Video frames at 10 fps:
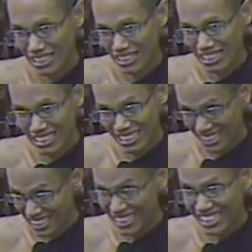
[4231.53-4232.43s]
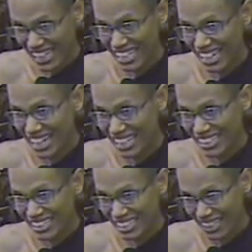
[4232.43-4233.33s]
need a desire,
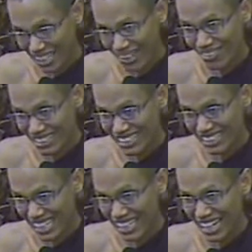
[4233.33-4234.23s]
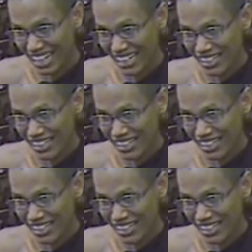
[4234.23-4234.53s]
have a desire.